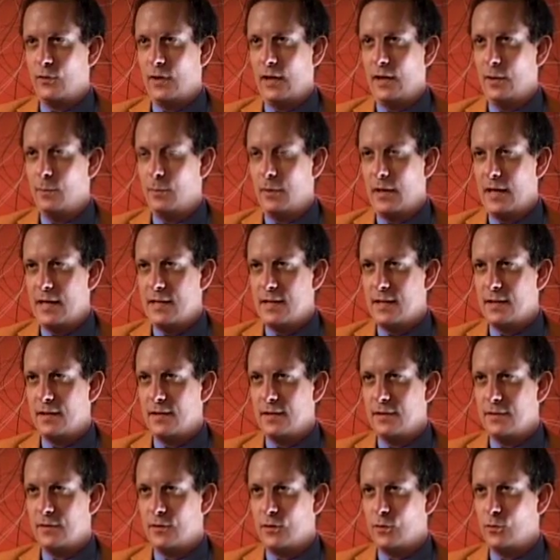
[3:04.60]
really place
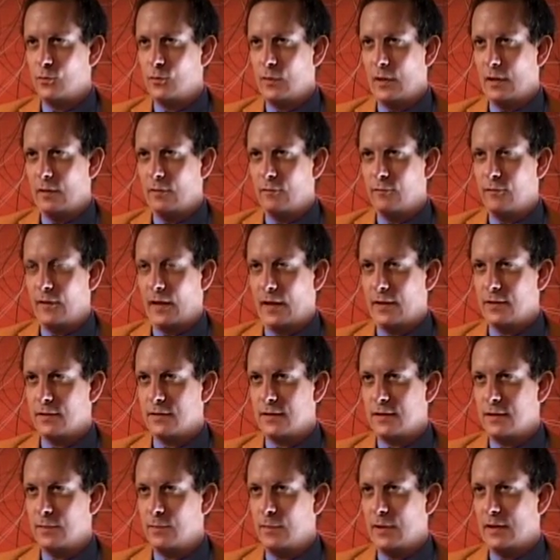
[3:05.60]
it into one
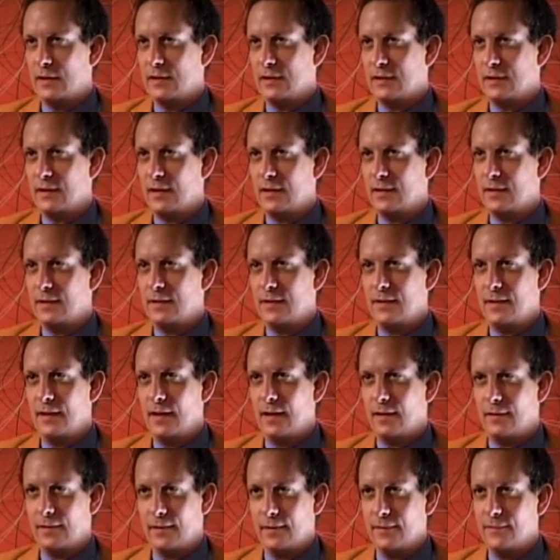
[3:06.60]
faculty better than in the
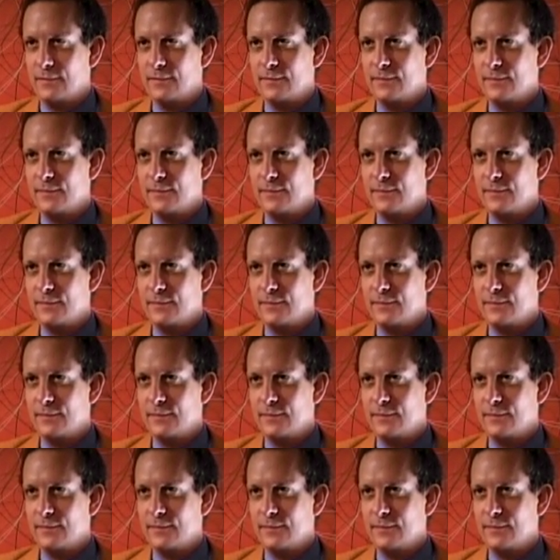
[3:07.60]
other.